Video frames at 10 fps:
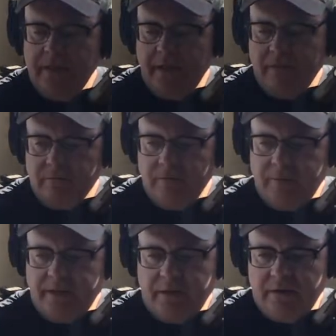Yeah, but
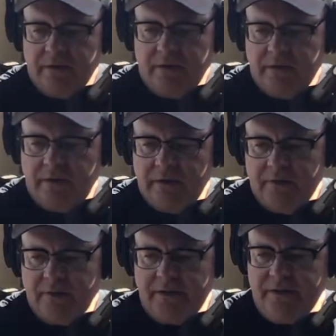they
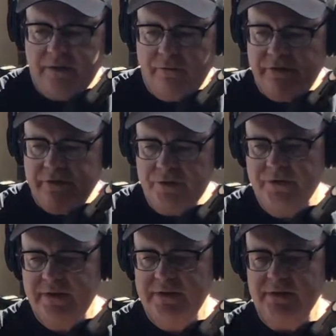I think they
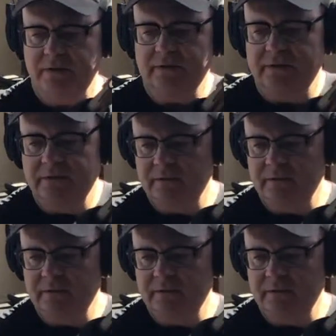reissued these things on